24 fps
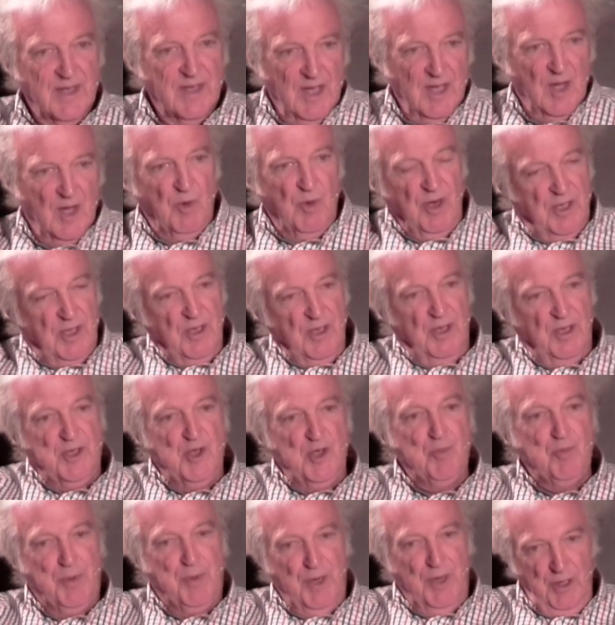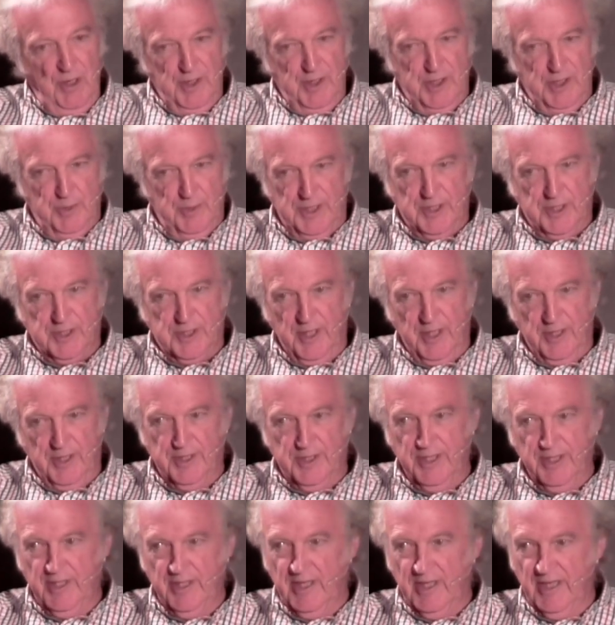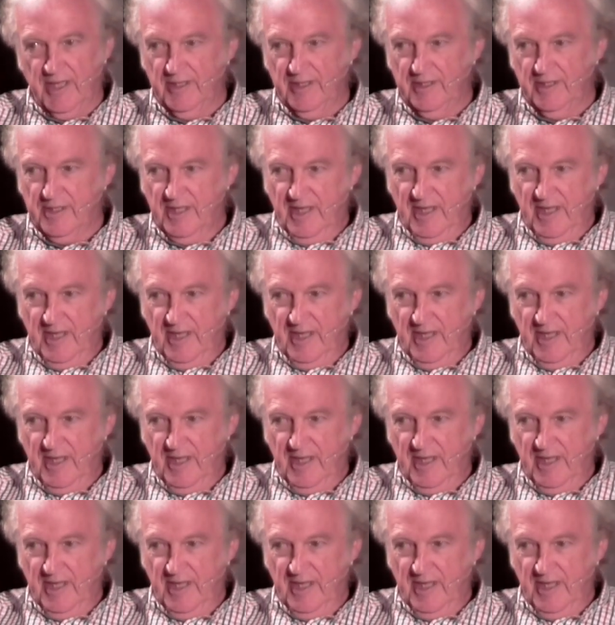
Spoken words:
Well, I knew biology was exciting, and